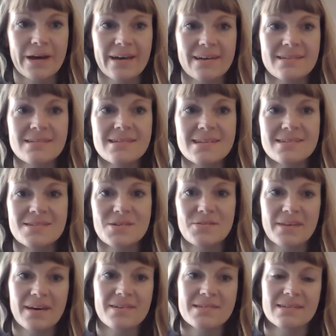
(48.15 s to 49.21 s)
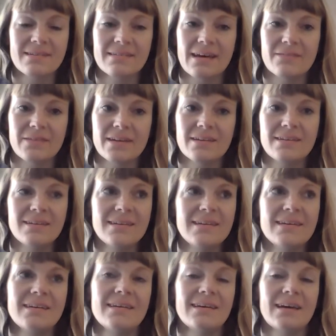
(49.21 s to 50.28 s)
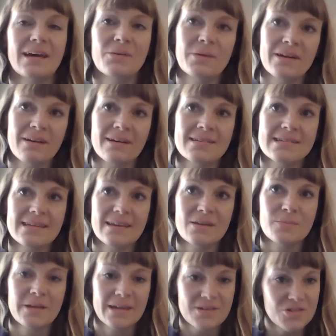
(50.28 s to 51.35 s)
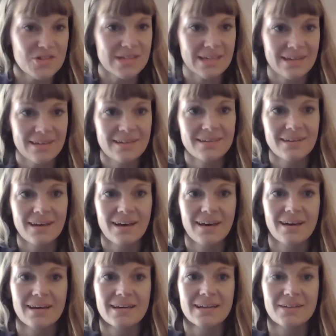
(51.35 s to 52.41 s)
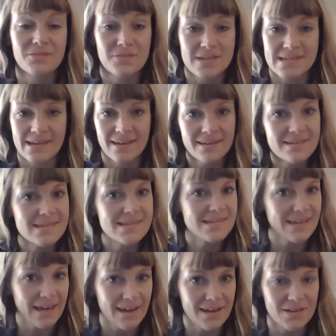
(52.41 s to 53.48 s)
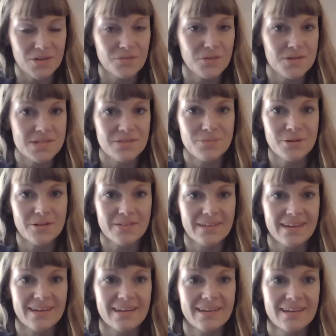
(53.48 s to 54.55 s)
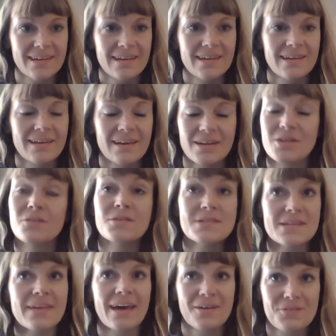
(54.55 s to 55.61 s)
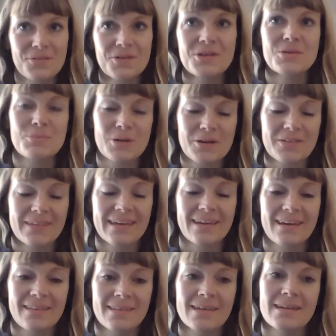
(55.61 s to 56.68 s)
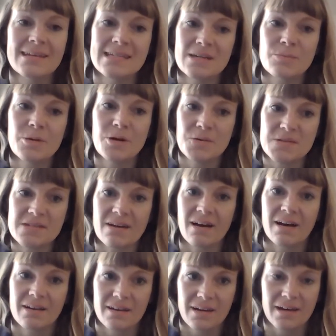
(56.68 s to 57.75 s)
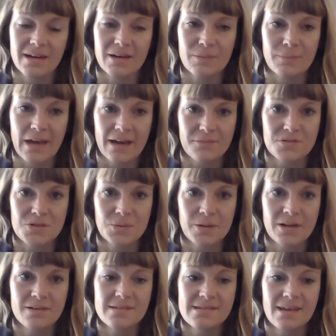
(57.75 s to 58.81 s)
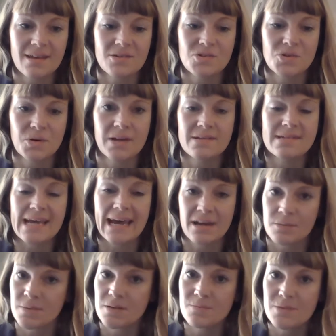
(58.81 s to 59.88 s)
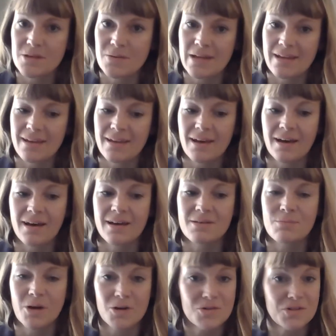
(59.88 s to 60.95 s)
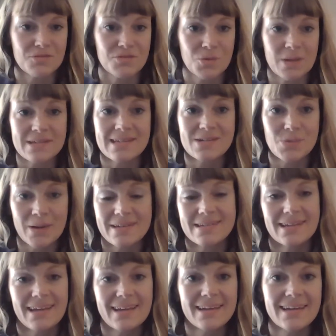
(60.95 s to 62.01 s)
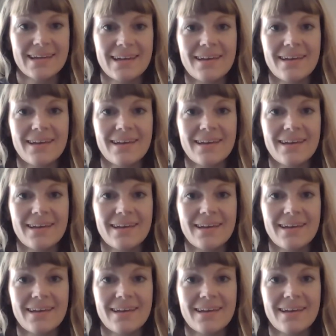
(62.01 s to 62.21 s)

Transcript: Bend in 2011. I went on to get a PhD in physics at University of California, Berkeley, and then I did a postdoc afterwards and joined Atom Computing in March of 2020.